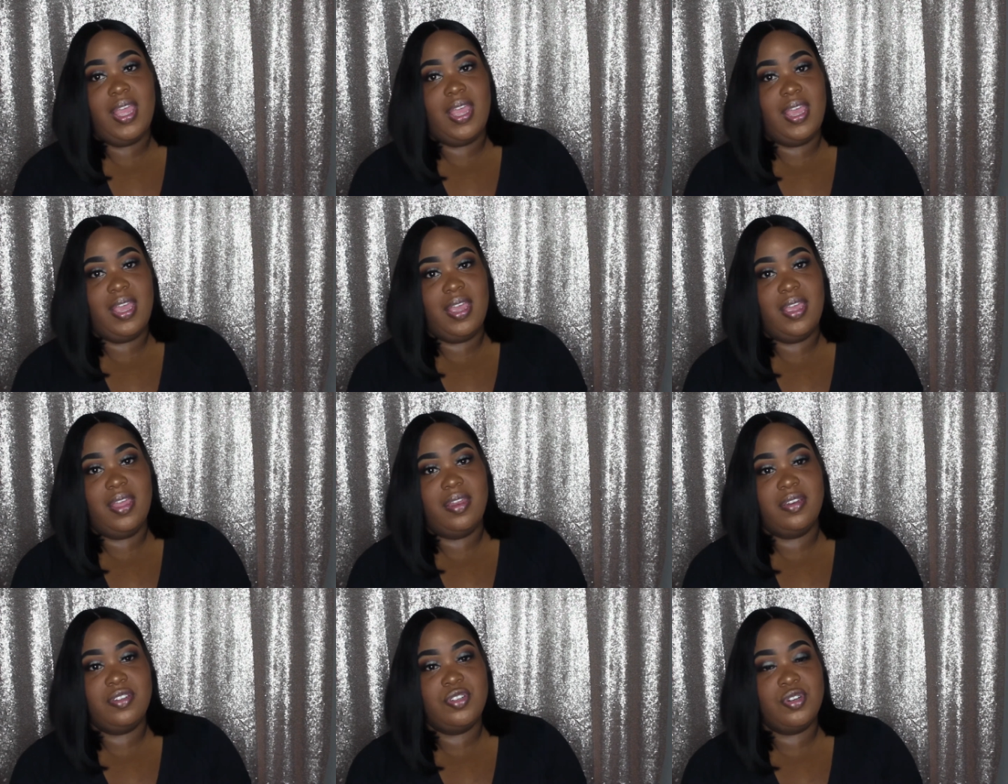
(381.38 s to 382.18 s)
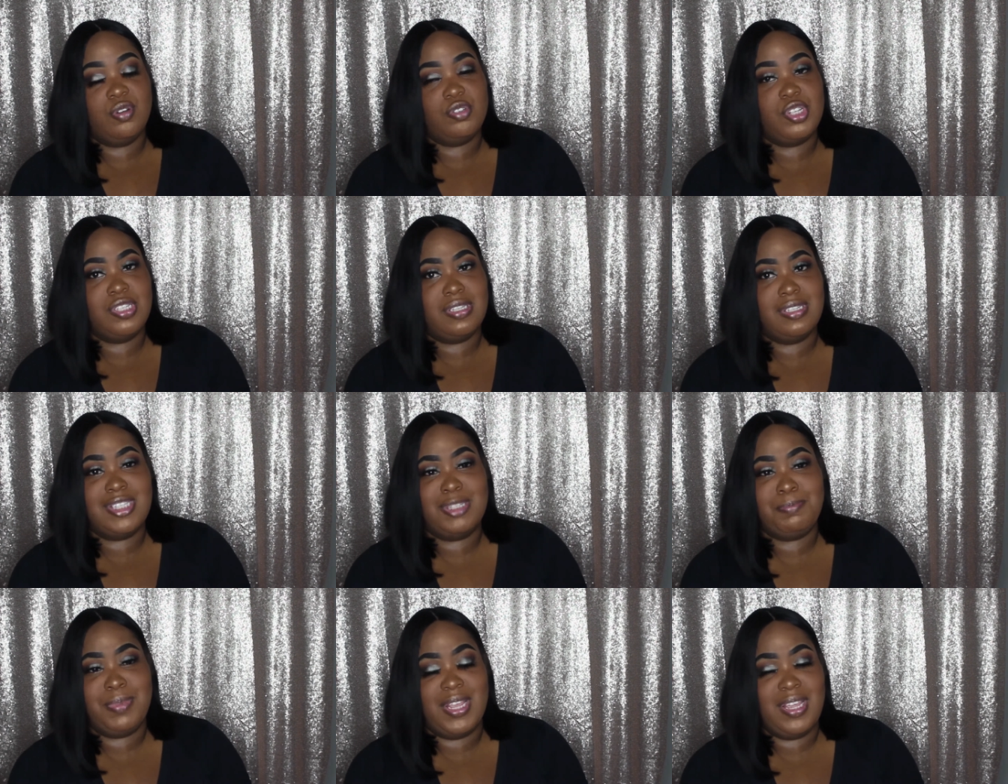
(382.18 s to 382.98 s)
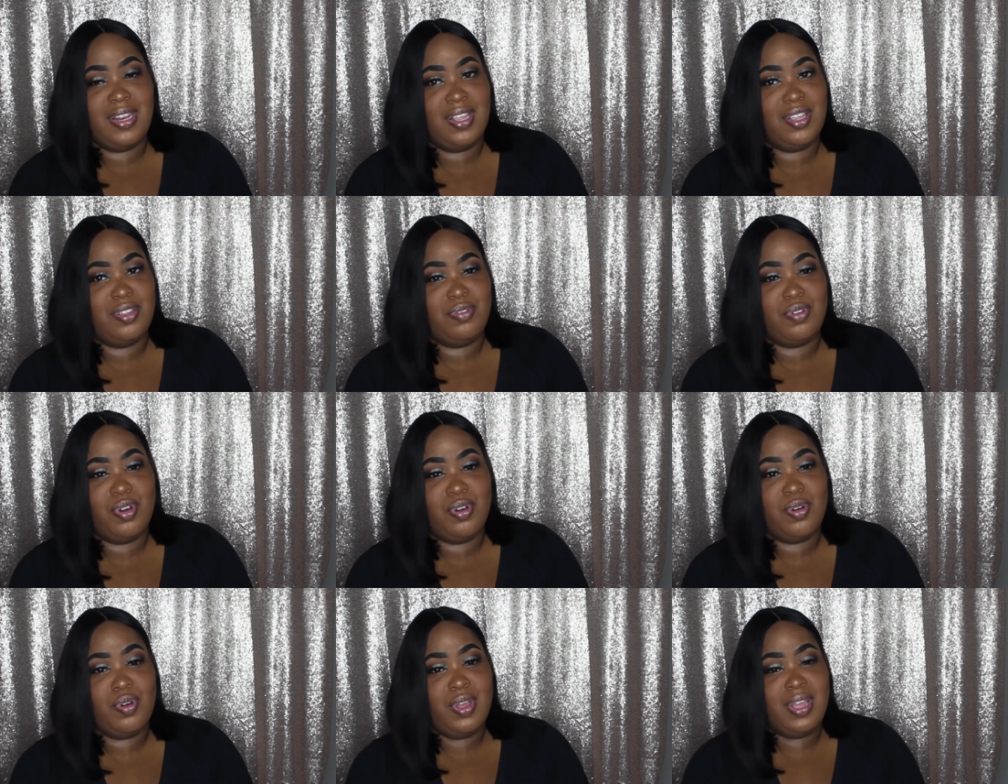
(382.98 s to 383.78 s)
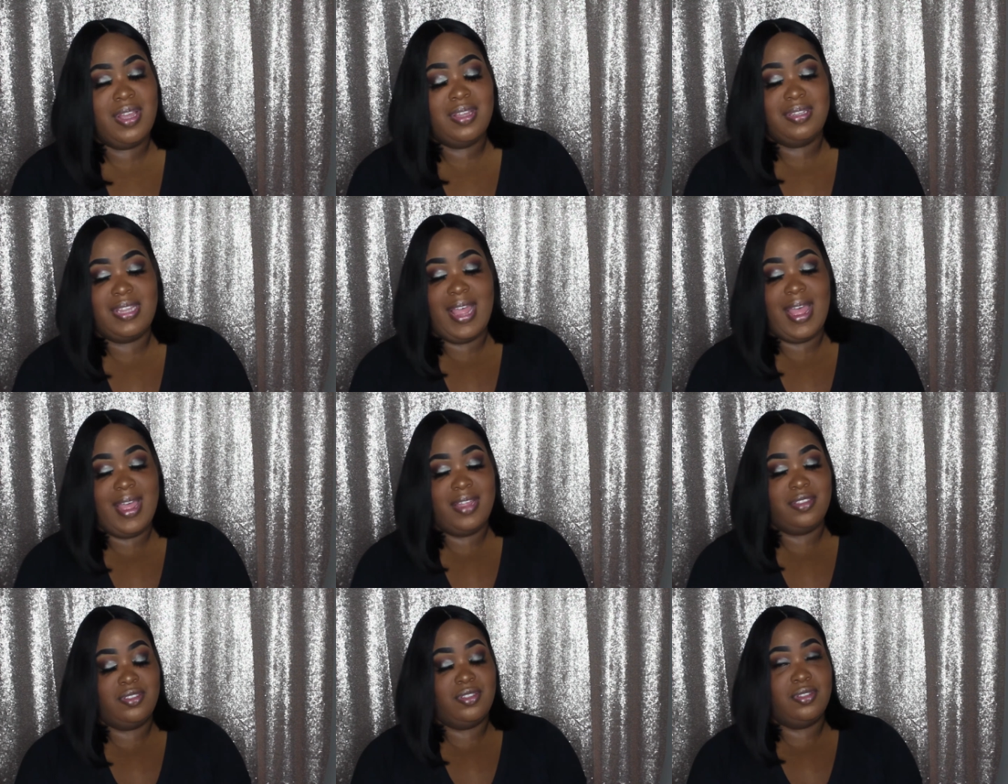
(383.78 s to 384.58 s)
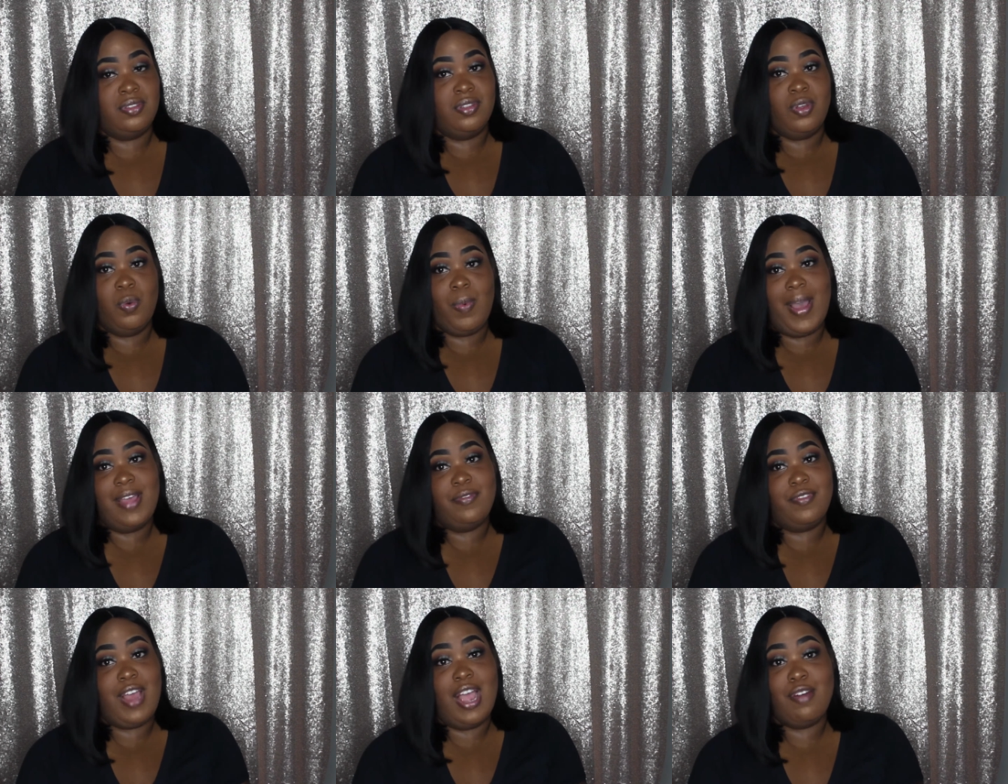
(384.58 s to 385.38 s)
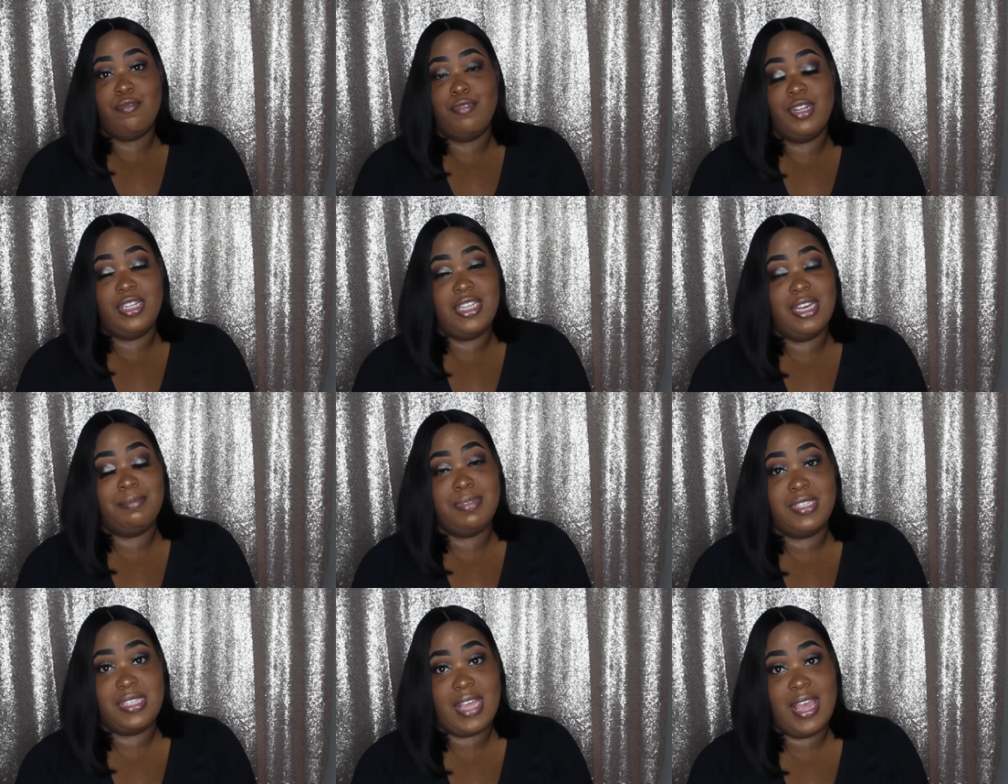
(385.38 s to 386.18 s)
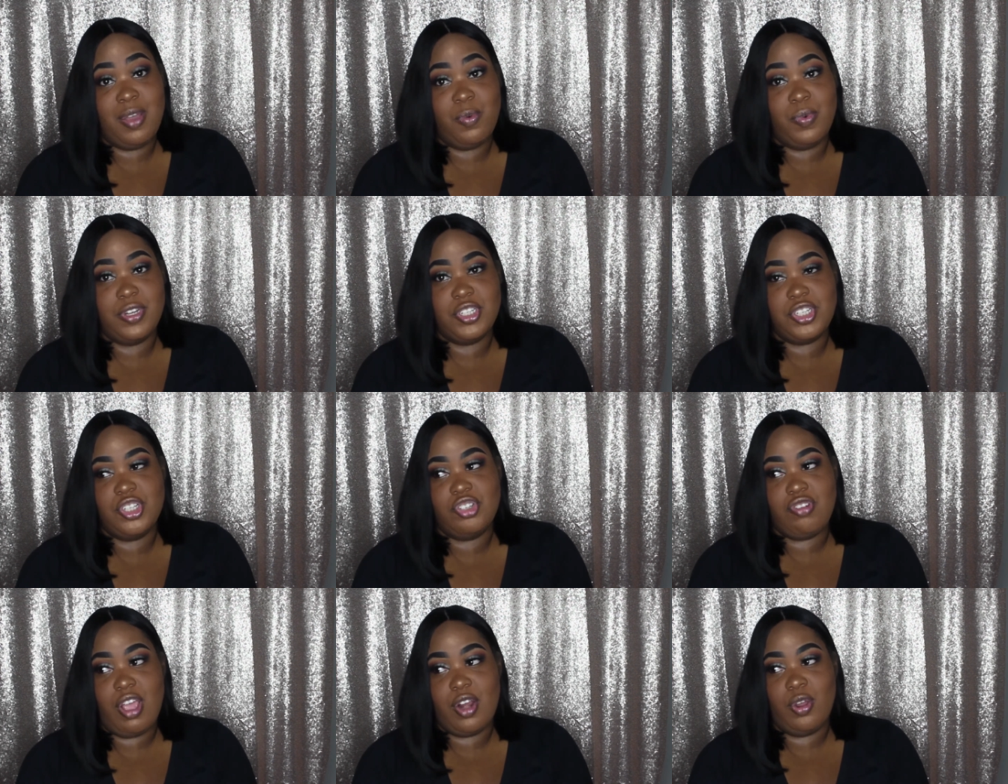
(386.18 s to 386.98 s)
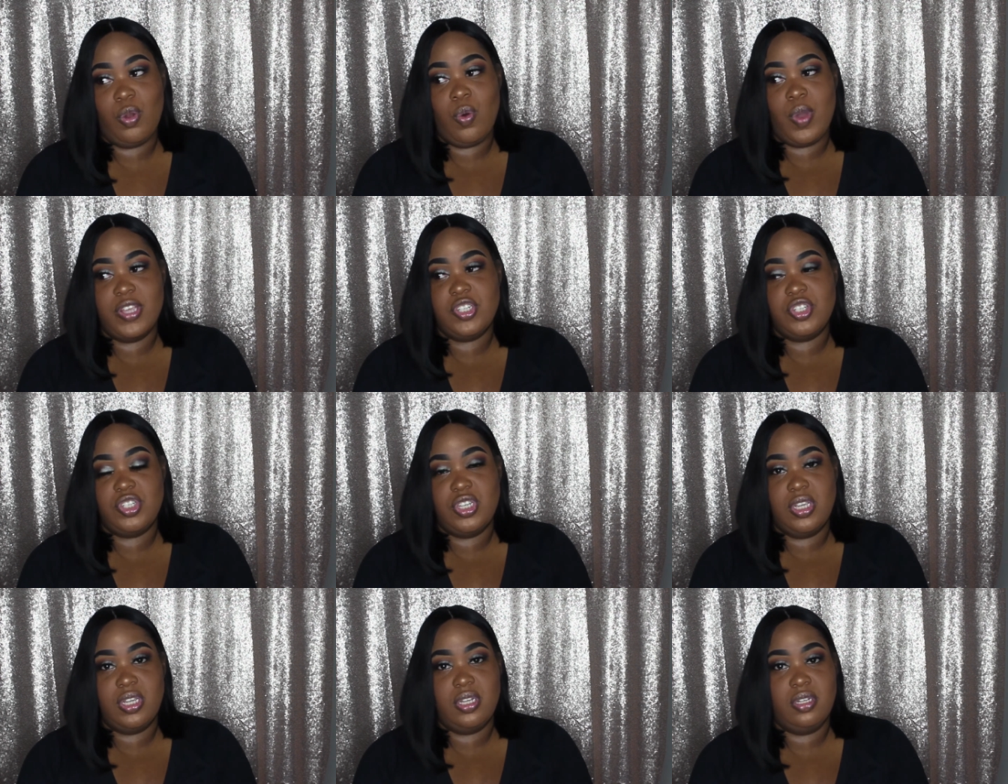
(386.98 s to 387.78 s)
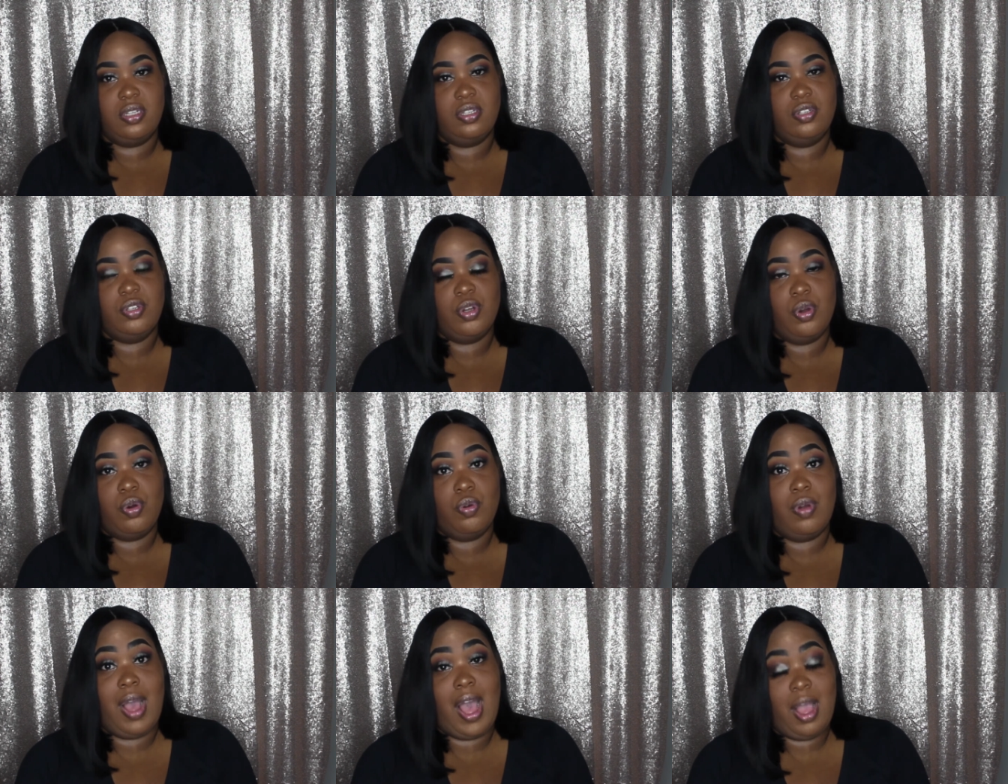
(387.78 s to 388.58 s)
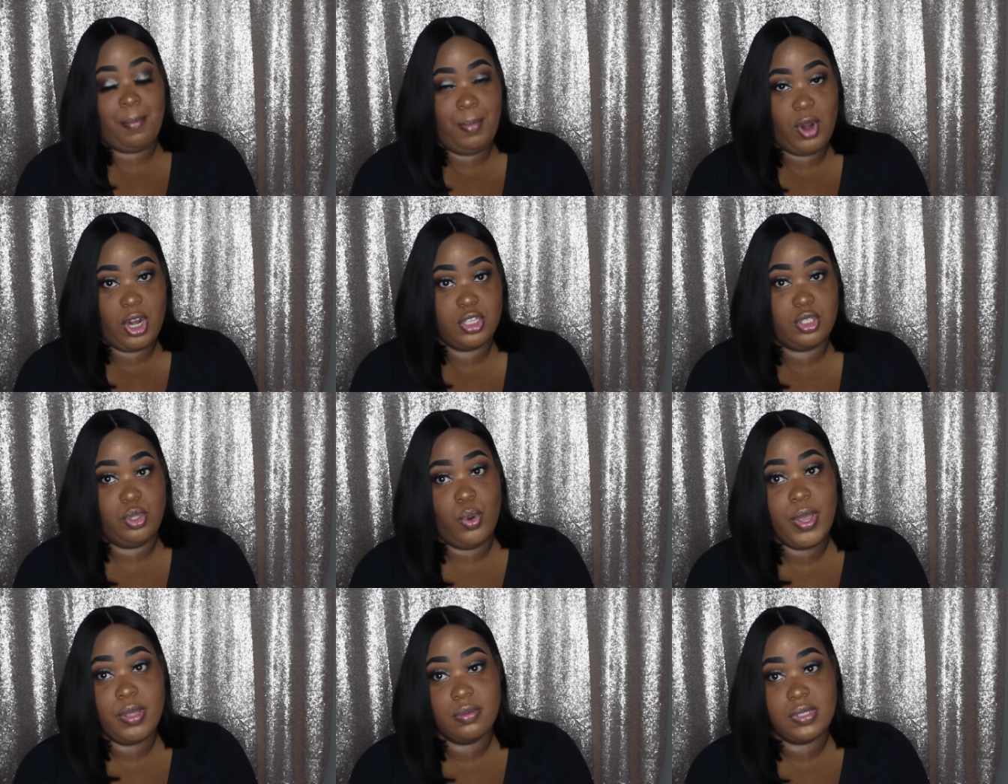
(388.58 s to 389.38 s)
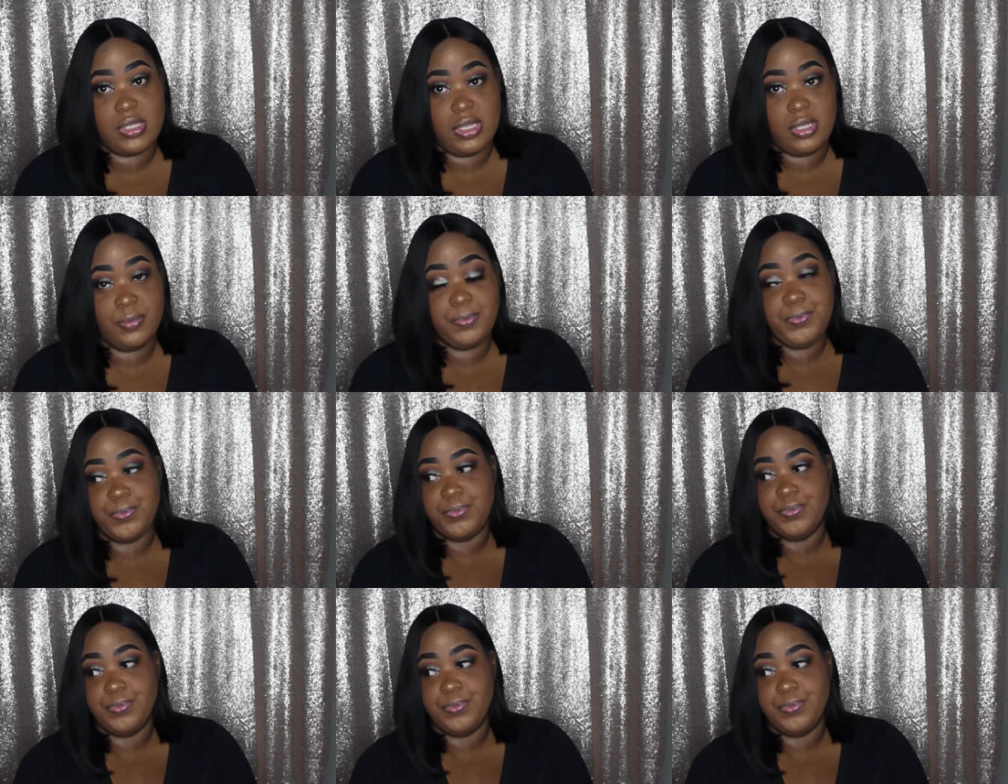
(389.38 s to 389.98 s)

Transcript: And, you know, she's explaining, you know, that the wife got really upset when she tried to question, you know, Akbar's loyalty.